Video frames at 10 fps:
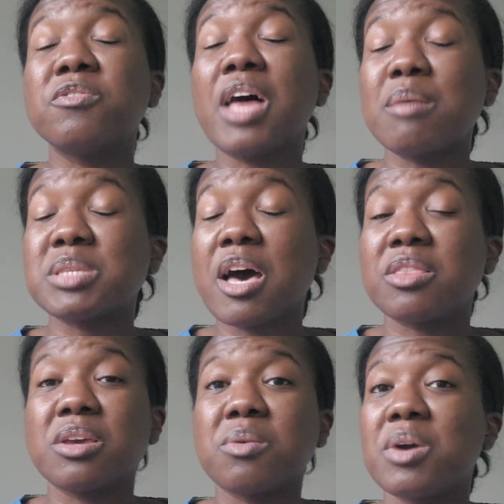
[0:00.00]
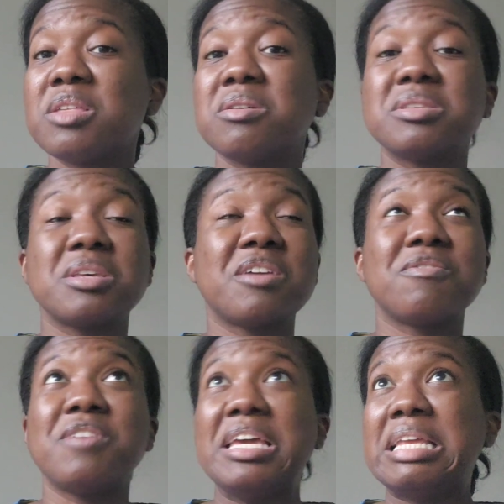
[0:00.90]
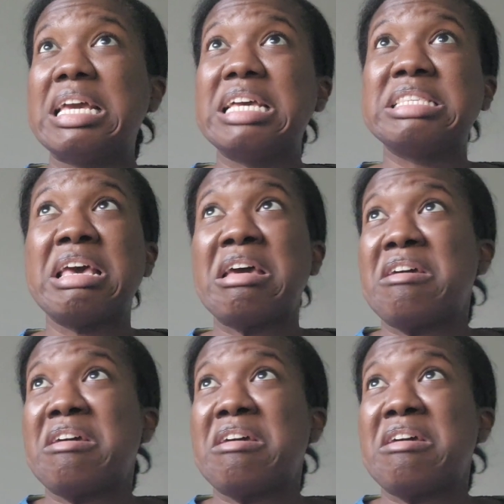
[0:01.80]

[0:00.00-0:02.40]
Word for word: of flaps out there, whether it's like venous,